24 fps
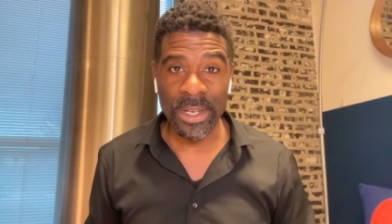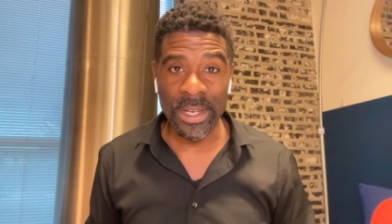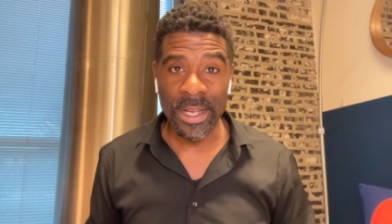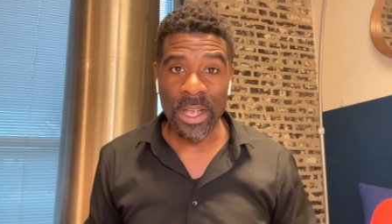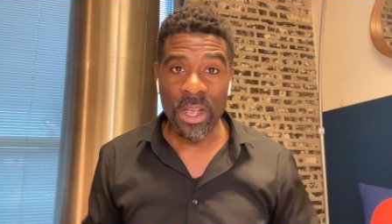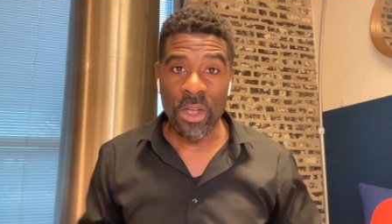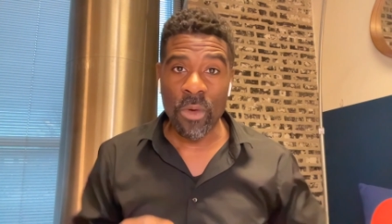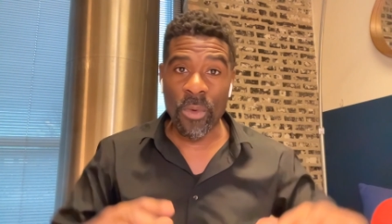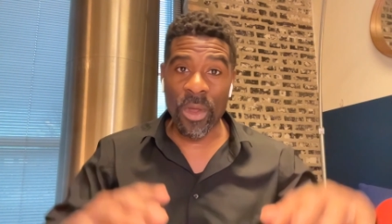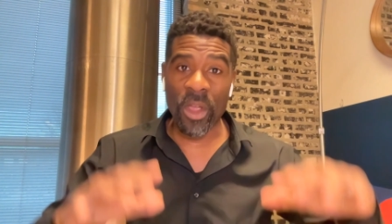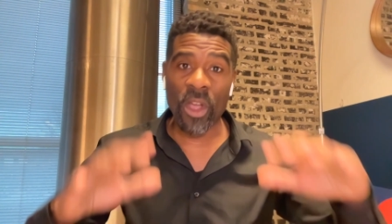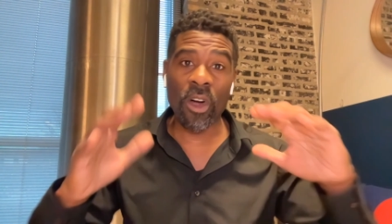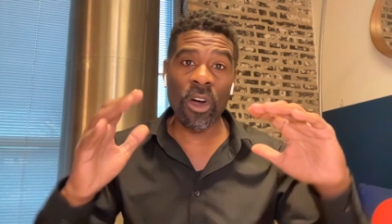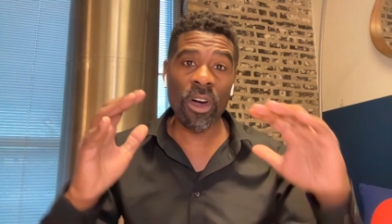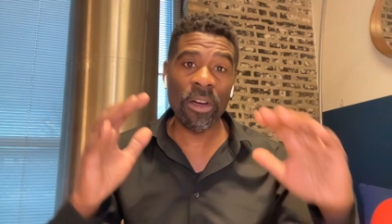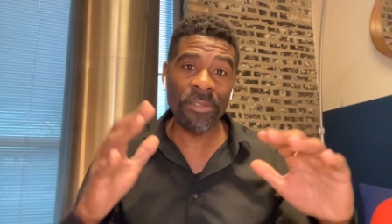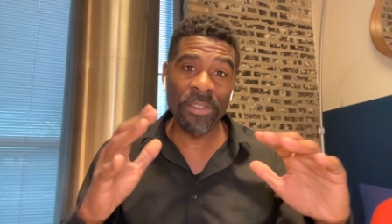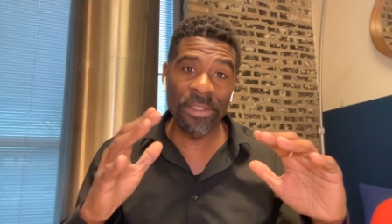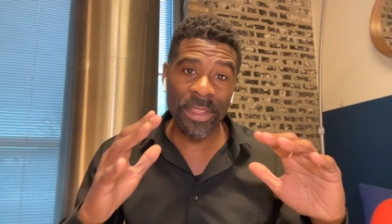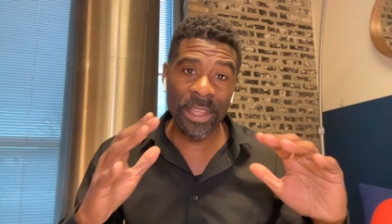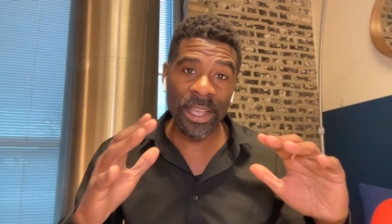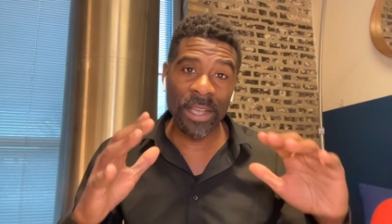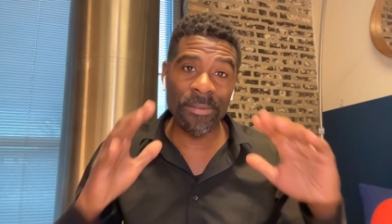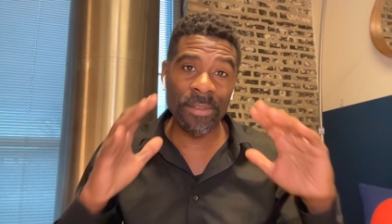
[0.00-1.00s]
We often
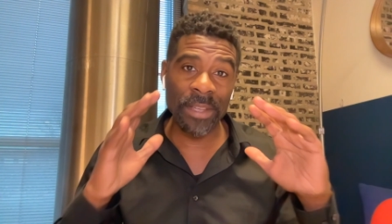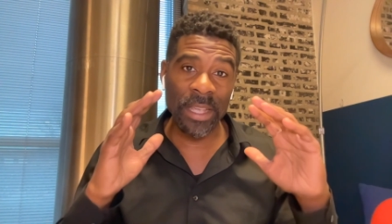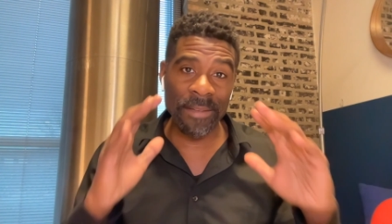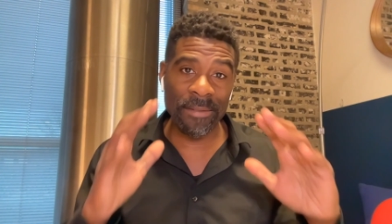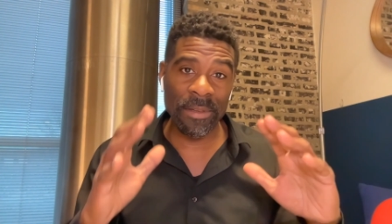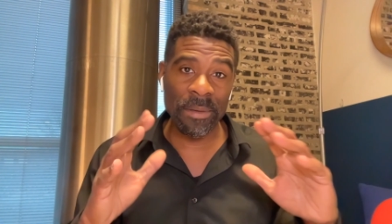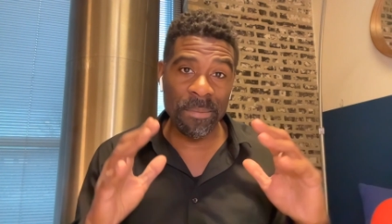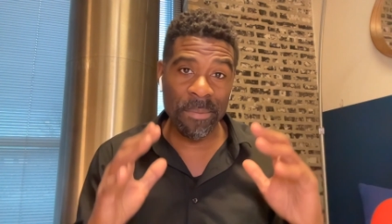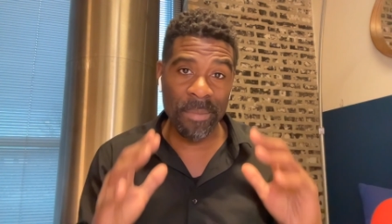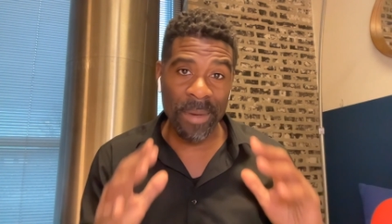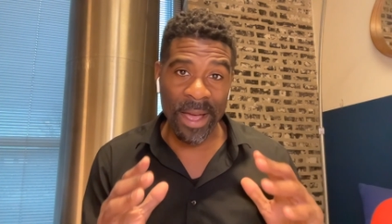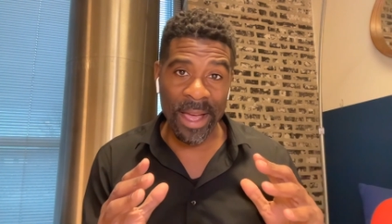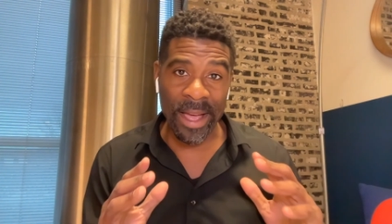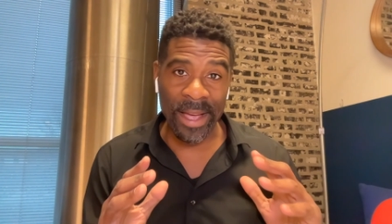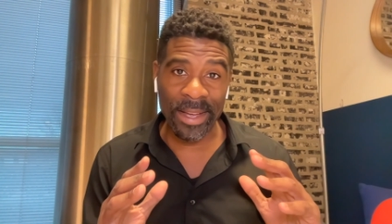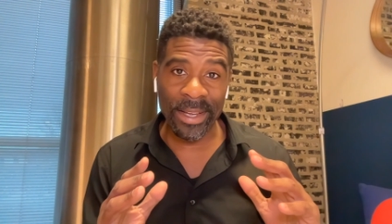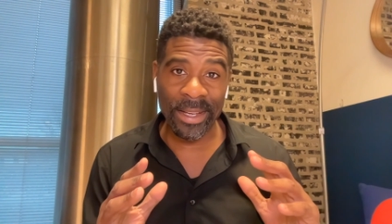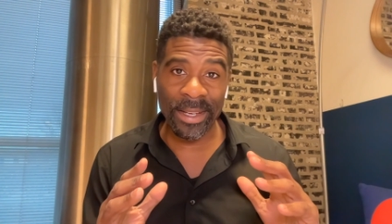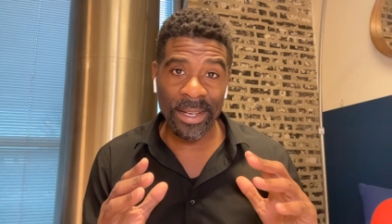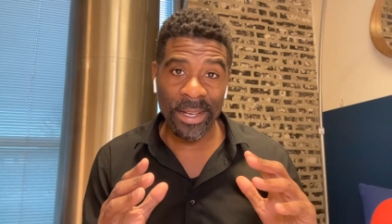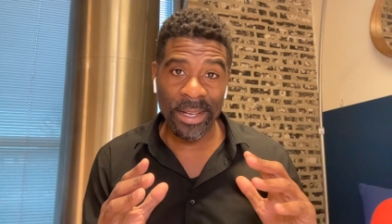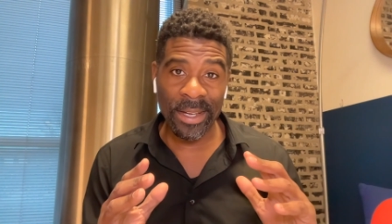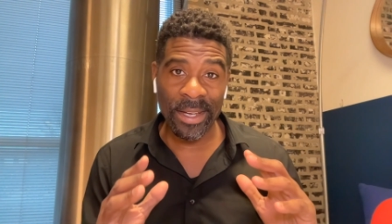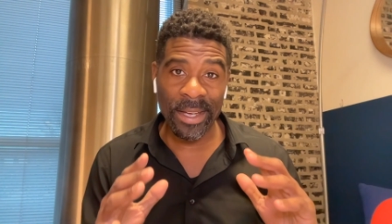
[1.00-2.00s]
think of giving back
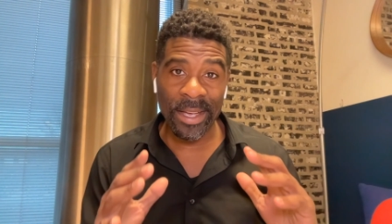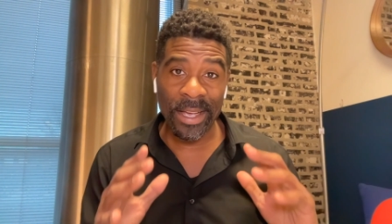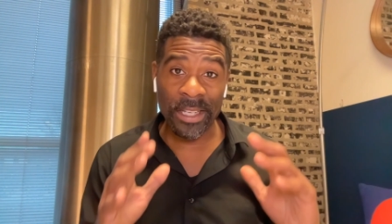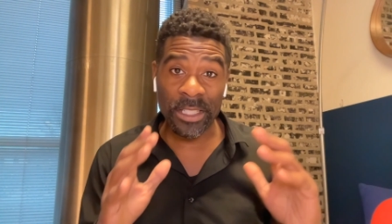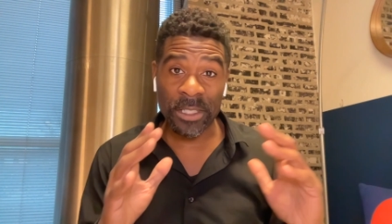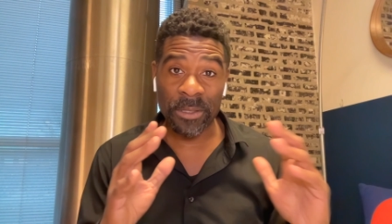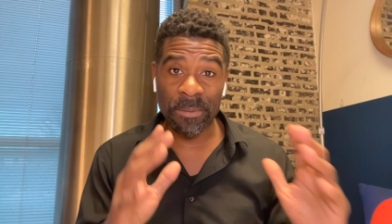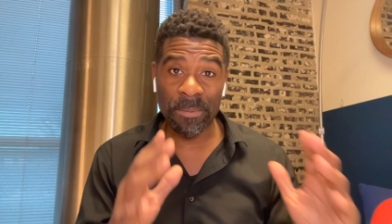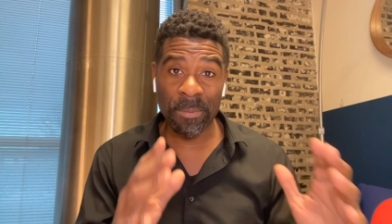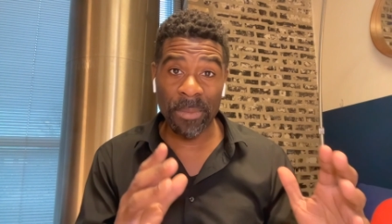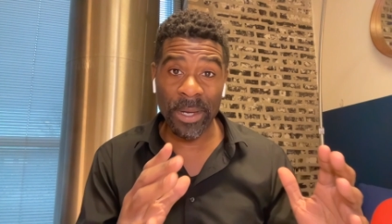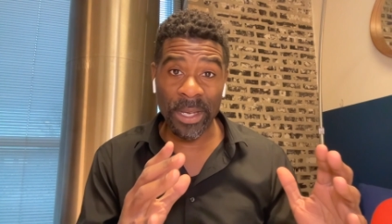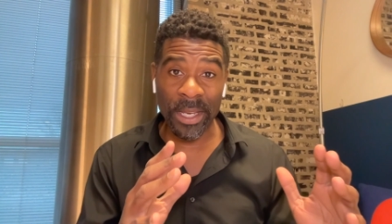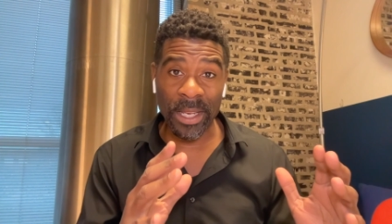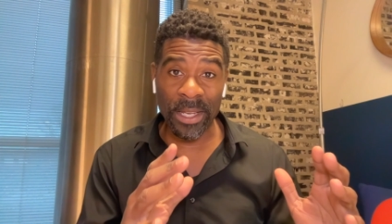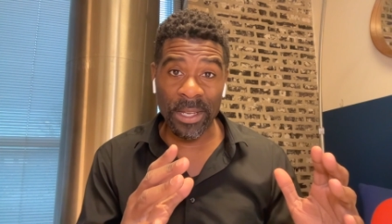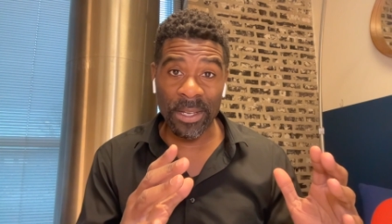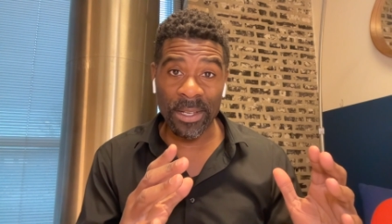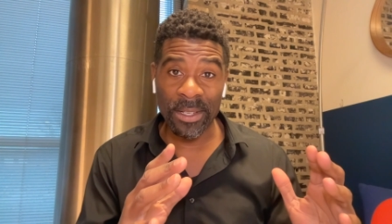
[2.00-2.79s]
as money,